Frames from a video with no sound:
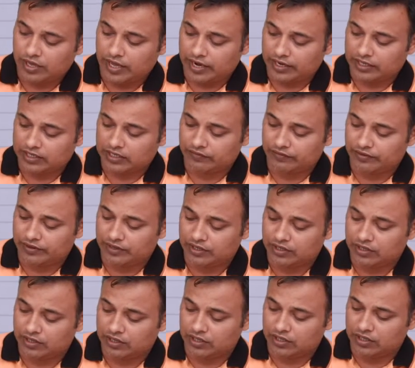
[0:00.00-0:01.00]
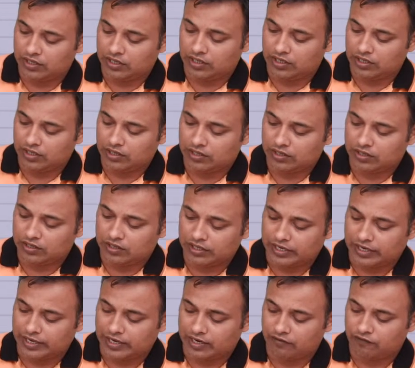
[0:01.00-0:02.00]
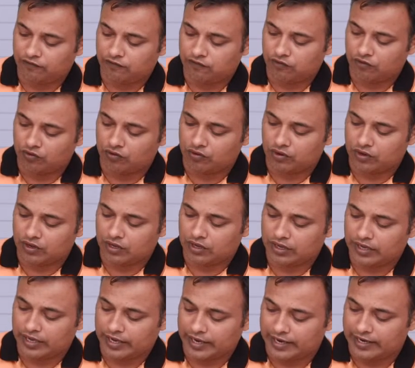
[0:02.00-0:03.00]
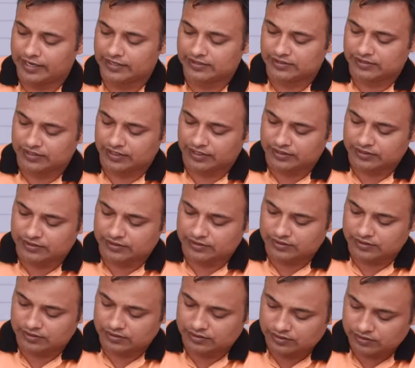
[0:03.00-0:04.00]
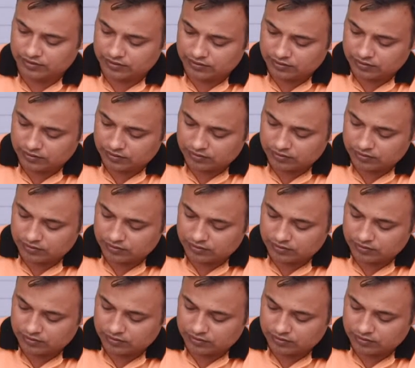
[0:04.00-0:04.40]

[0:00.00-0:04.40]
Activity E, tail 4, head 6.